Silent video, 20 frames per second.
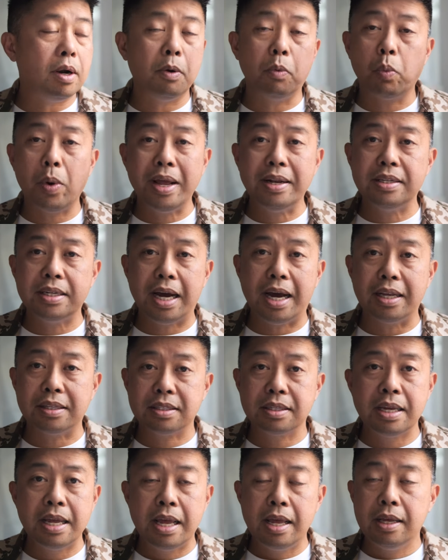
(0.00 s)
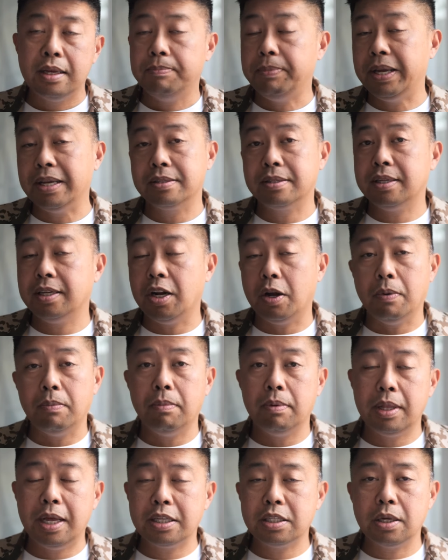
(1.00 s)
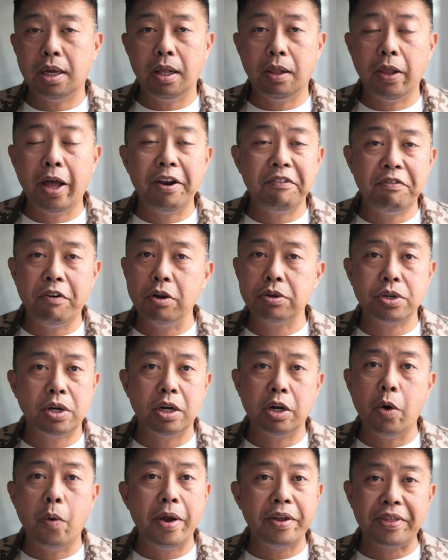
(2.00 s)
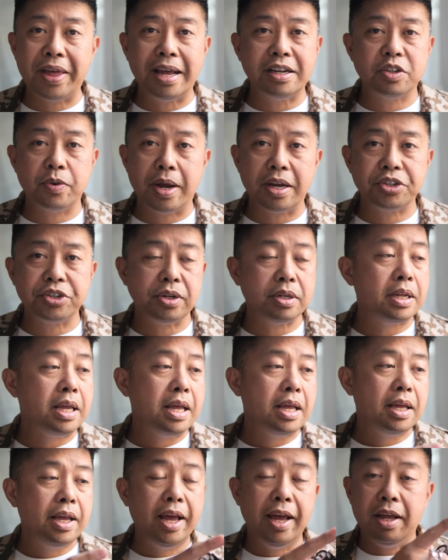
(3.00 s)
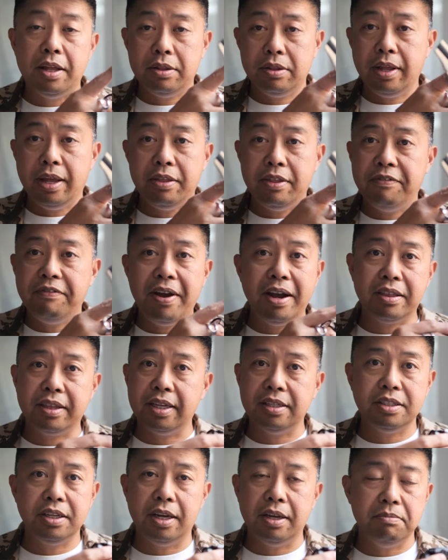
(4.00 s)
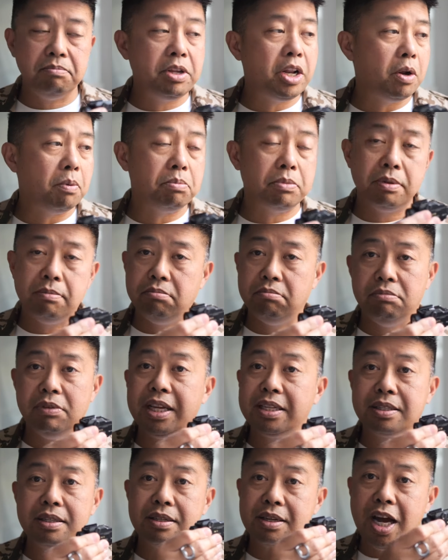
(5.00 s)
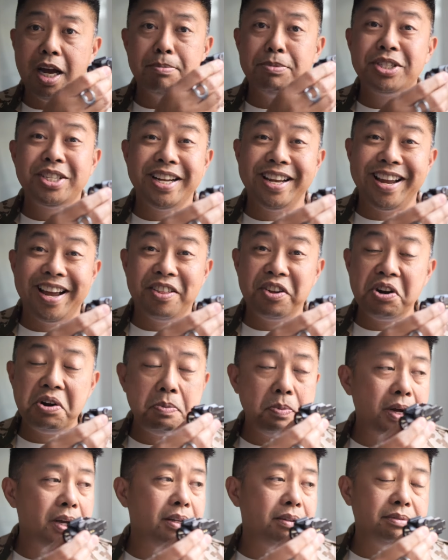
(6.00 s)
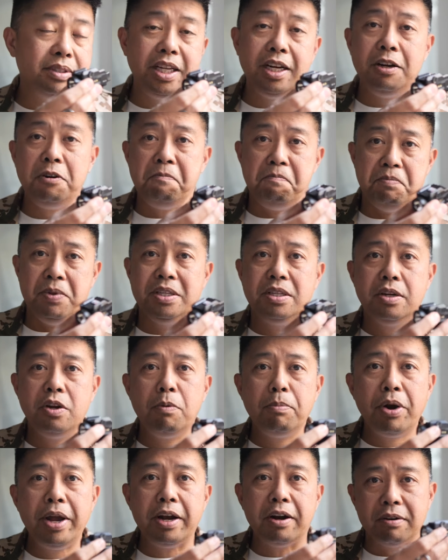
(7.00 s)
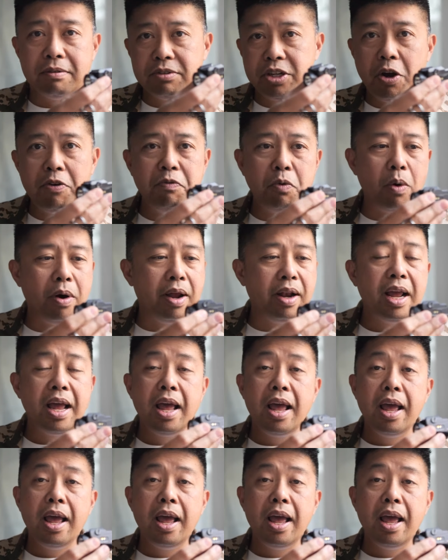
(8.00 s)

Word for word: red dots, because you know that's a lot of folks are going that direction, and the fact that you know this comes together, well, you know, it's a no-brainer. Go for it.